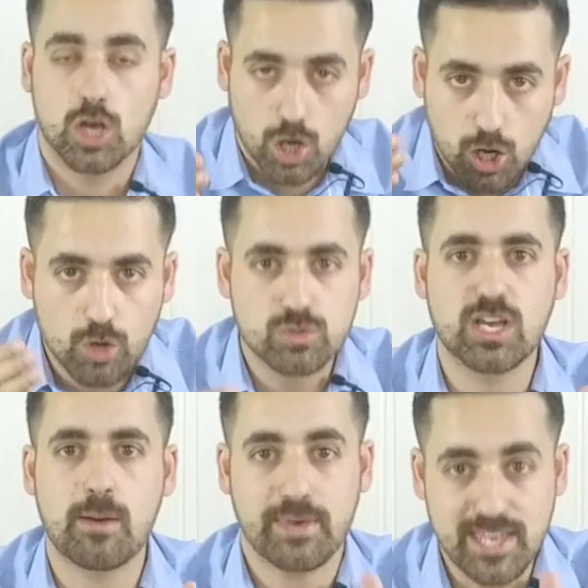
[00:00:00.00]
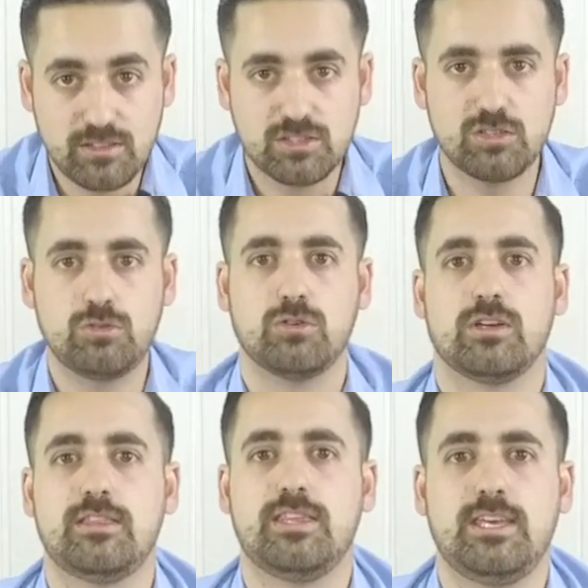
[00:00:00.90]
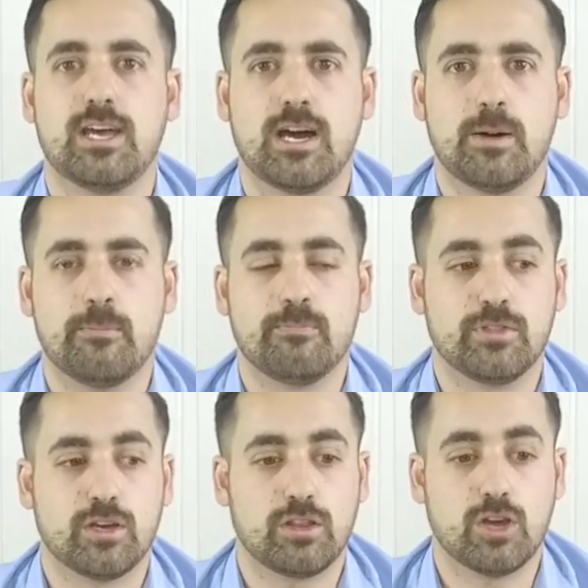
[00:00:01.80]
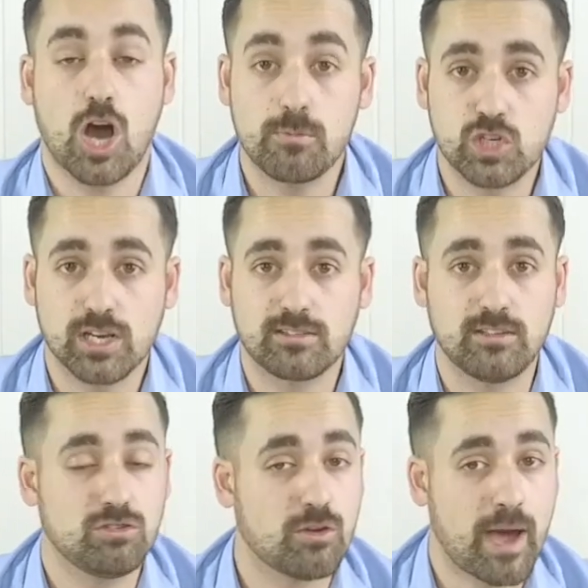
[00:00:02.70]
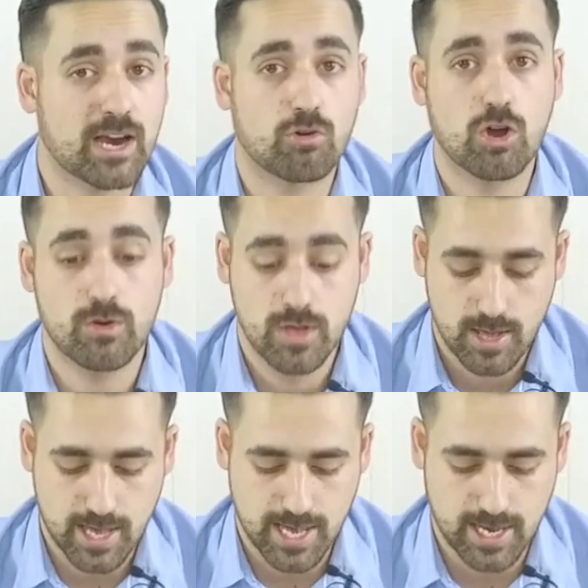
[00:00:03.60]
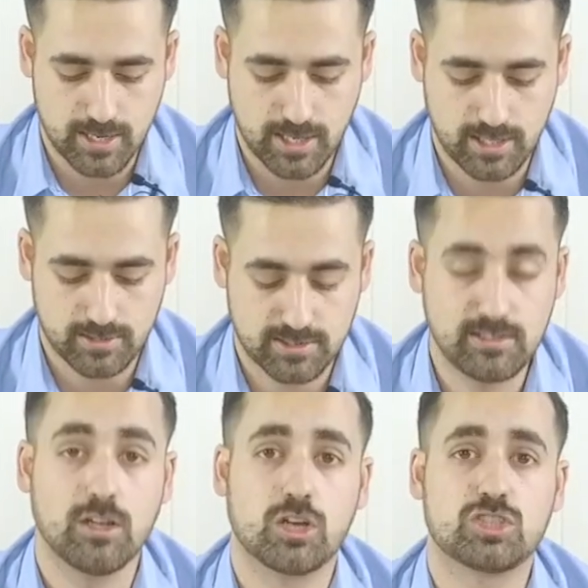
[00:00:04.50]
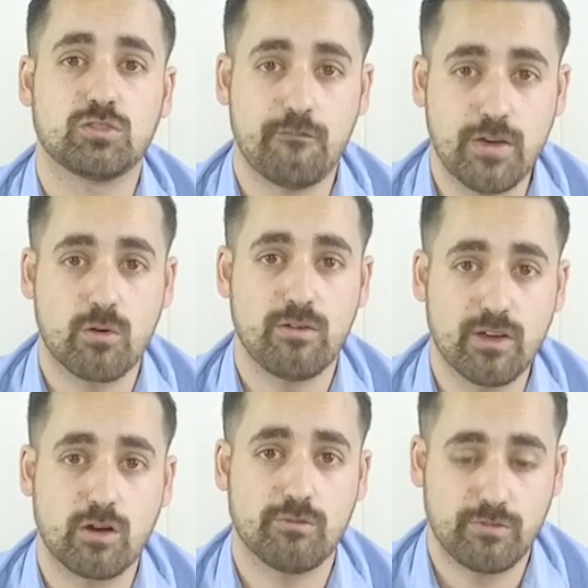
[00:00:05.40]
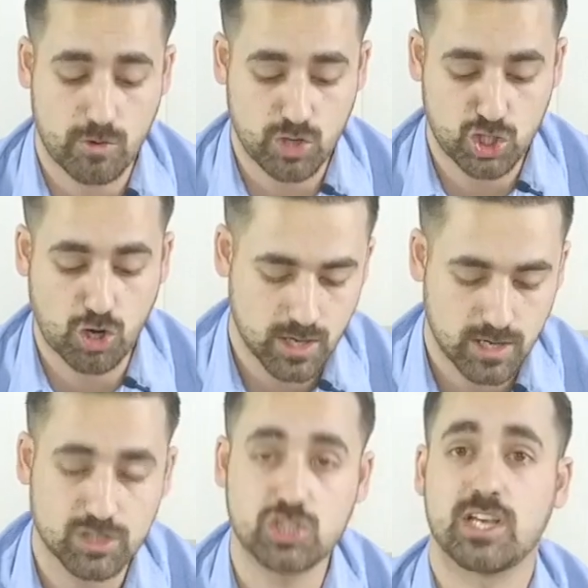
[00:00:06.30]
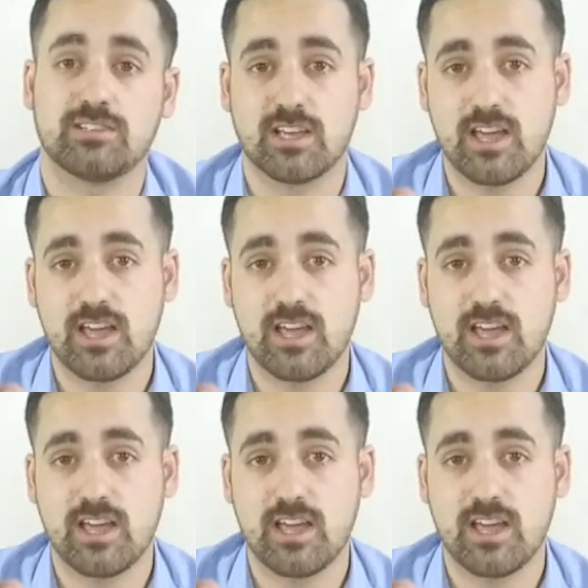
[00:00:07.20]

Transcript: close up into the, um, the, the object, into the macro, and it still looks very, very, very sharp. Such as